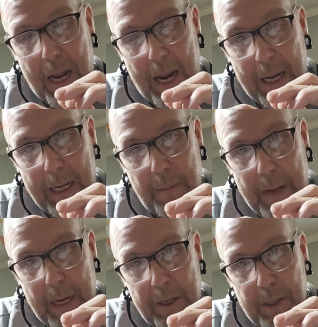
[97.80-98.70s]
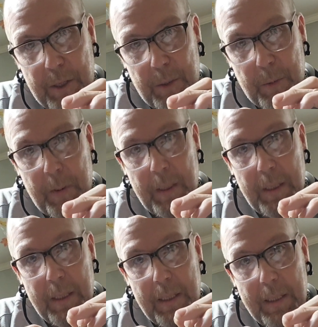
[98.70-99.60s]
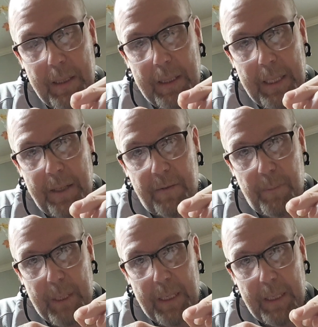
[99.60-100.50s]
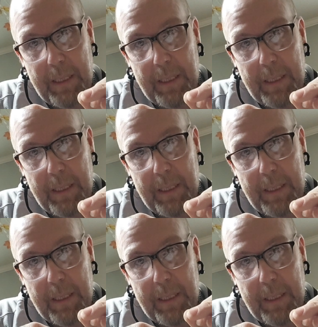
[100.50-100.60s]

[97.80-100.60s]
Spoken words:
I command you, leave me.